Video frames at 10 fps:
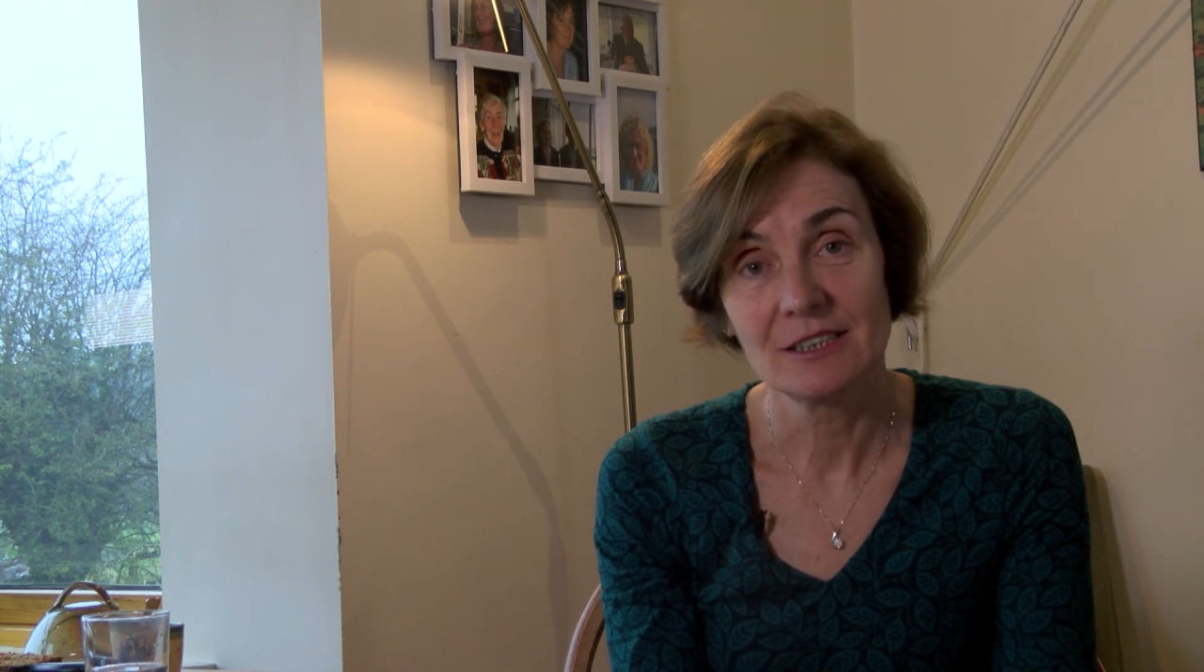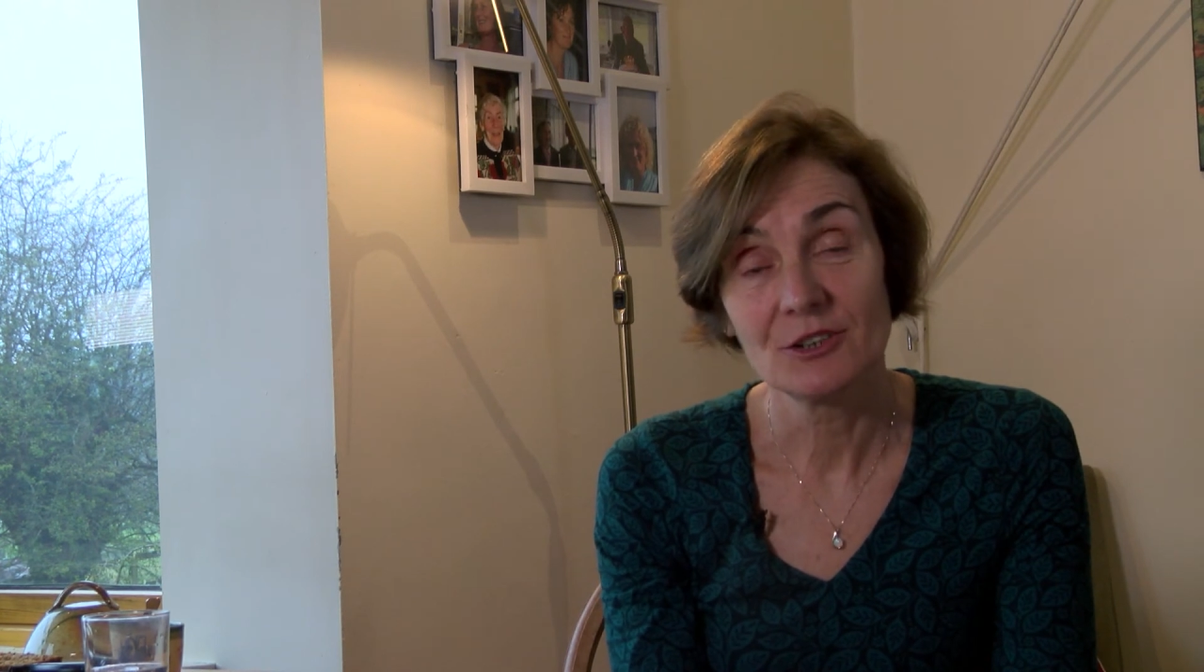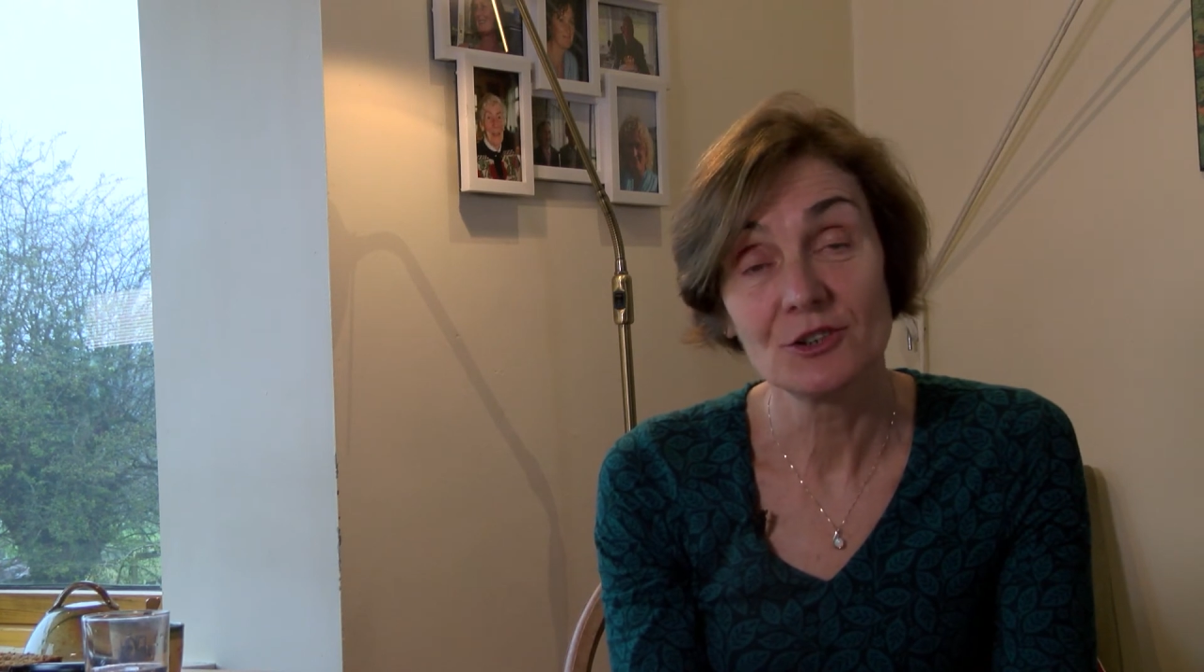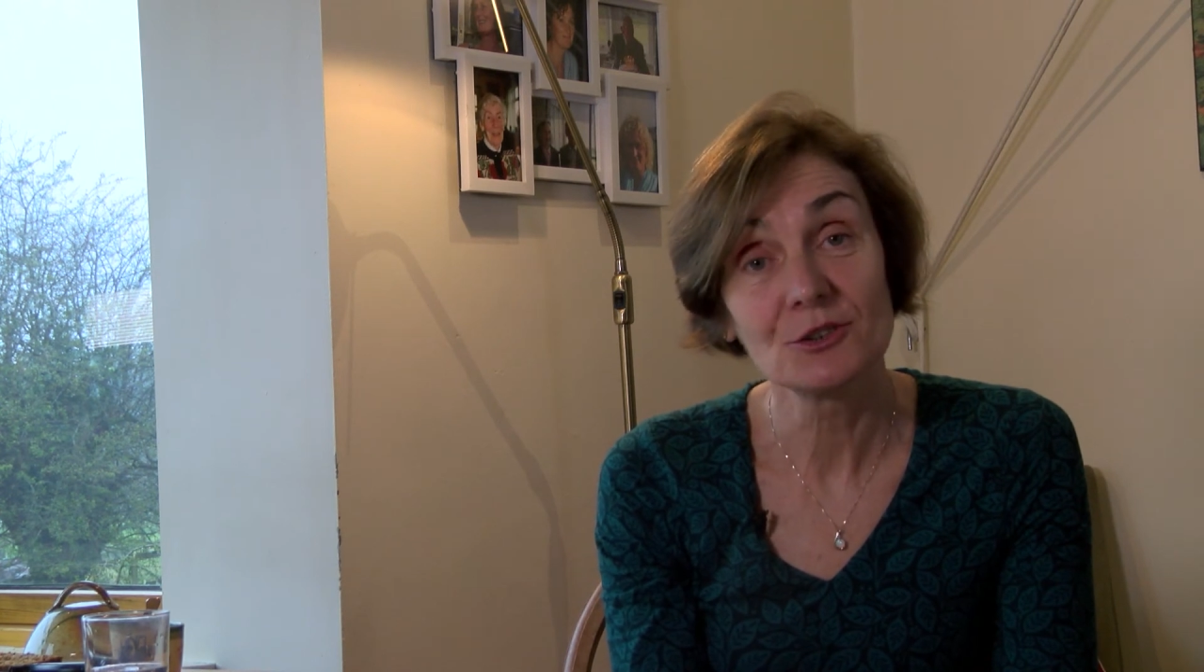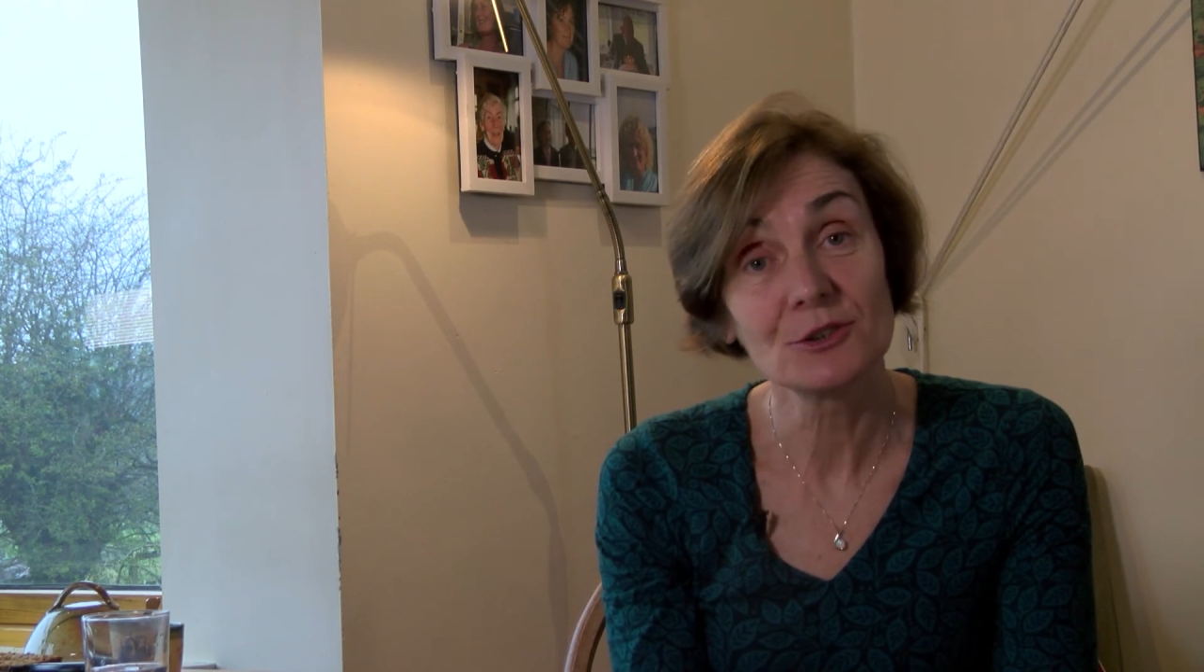
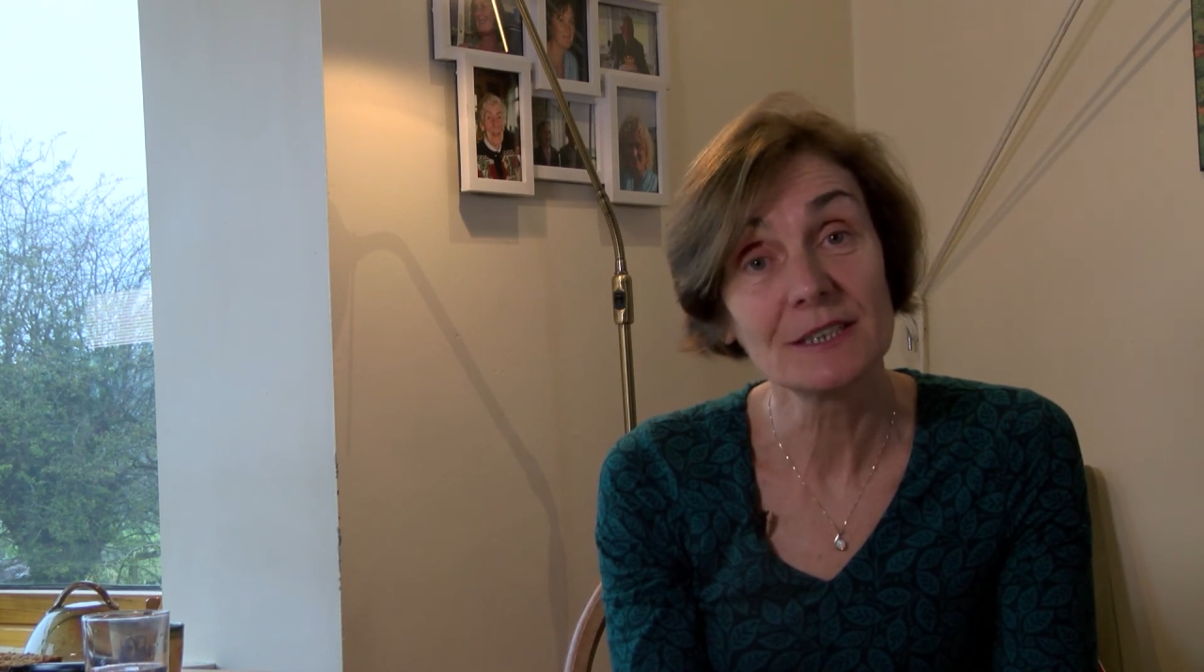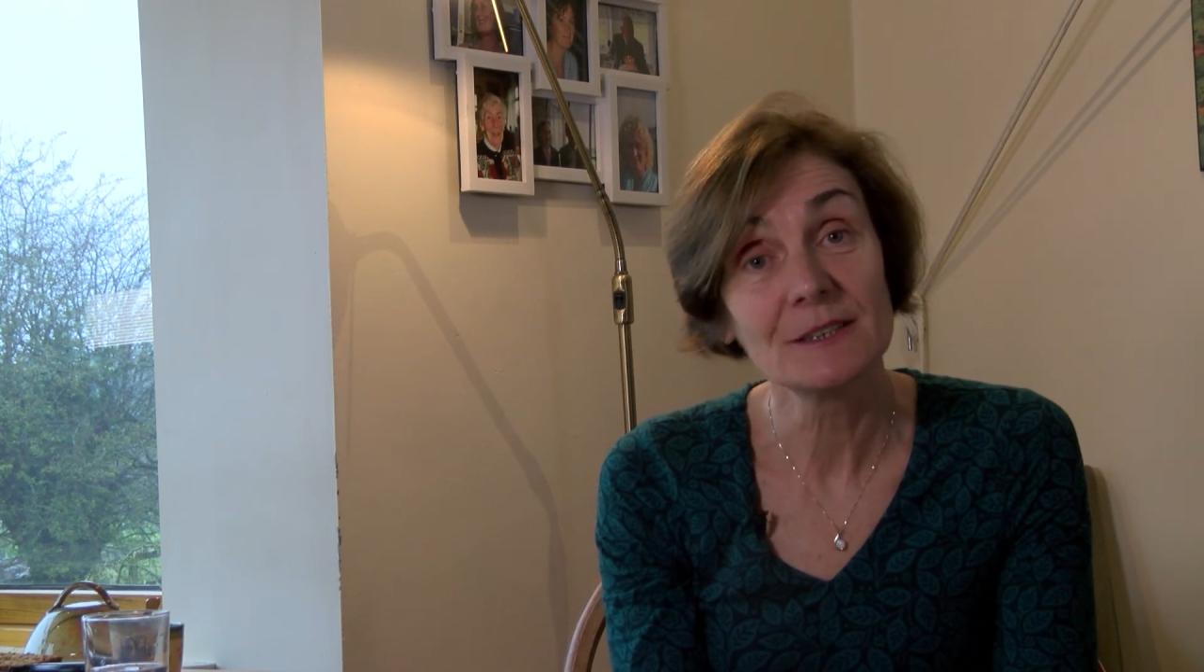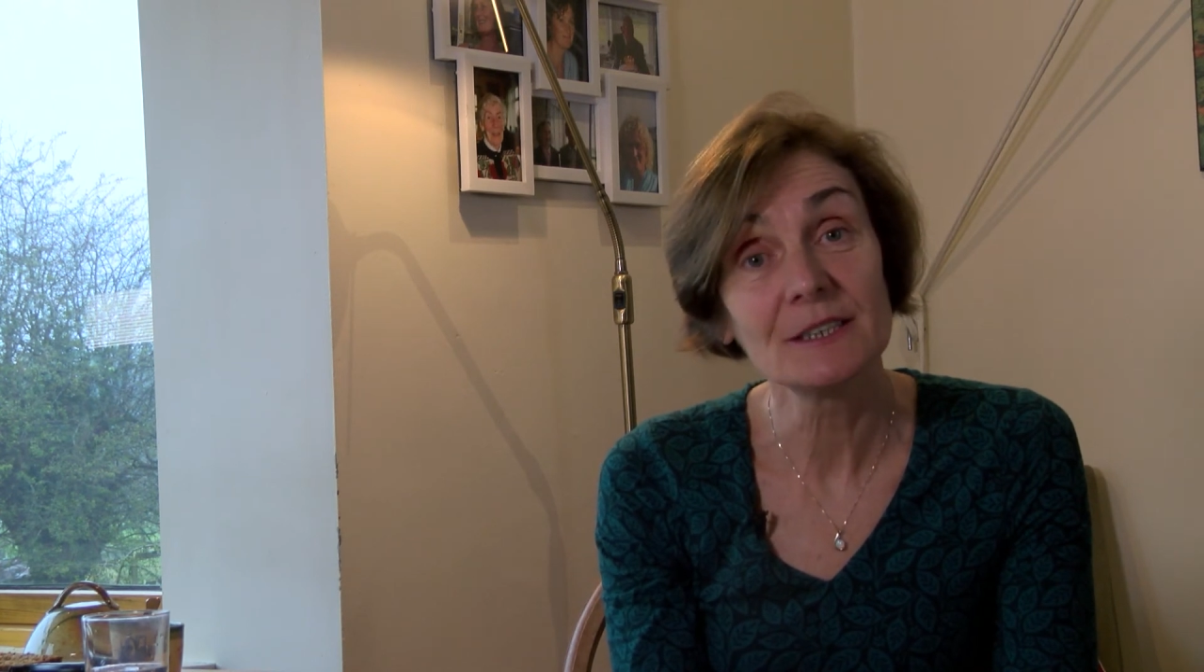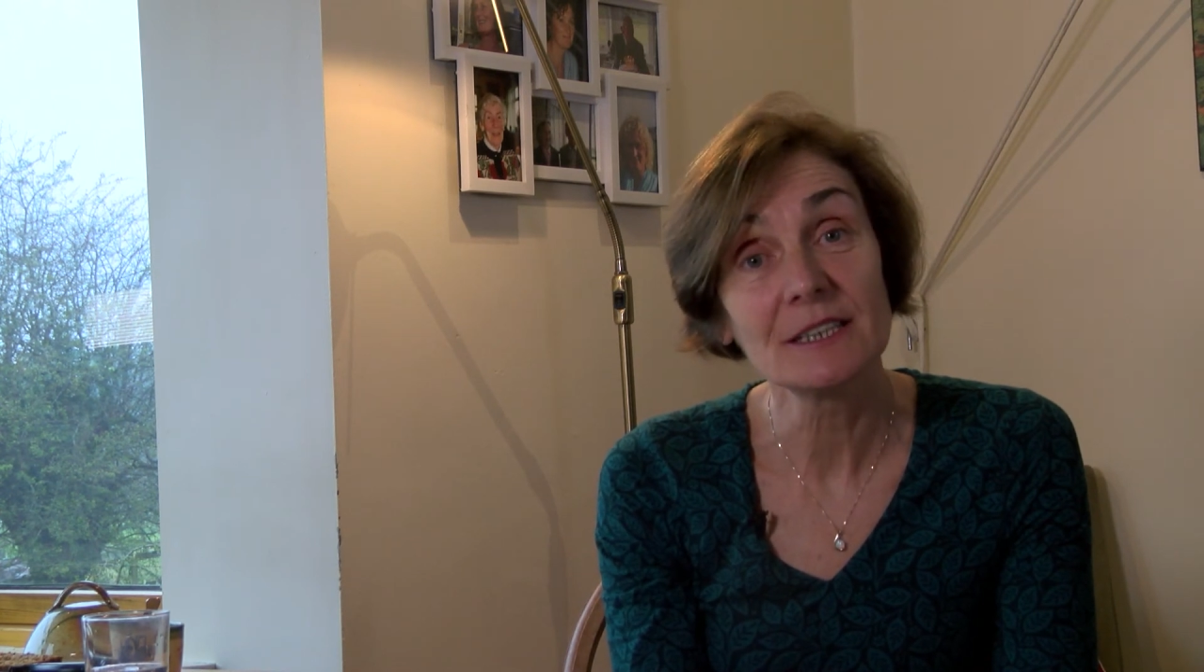During the